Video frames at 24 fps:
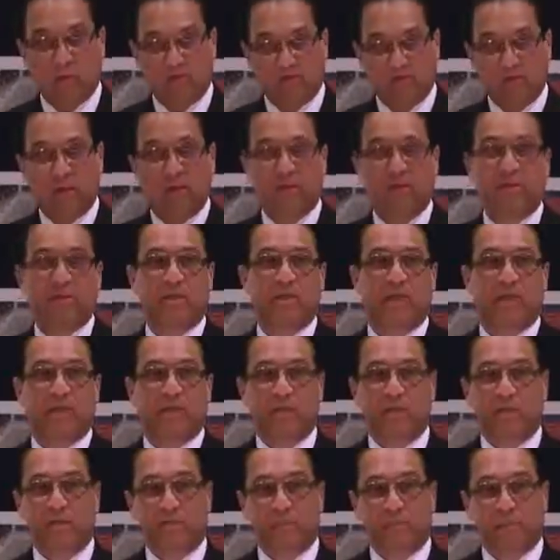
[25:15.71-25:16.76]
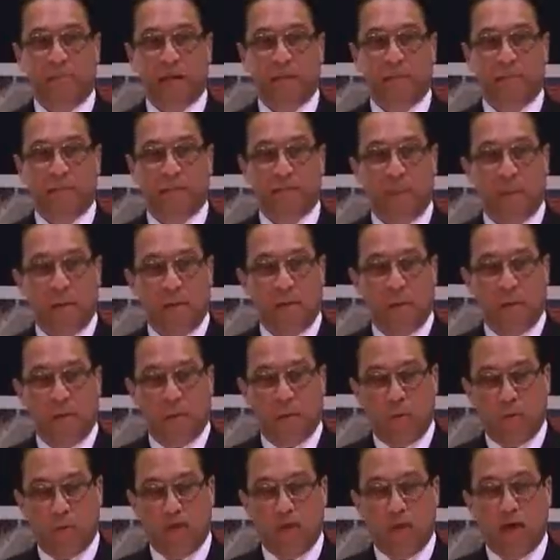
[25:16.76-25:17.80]
fill this evidence gap
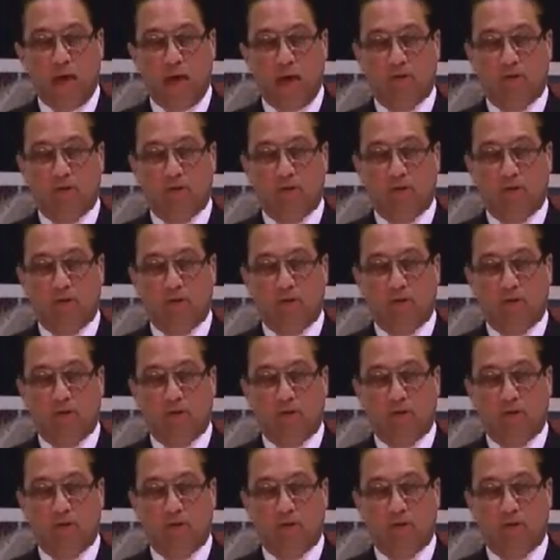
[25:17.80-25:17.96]
without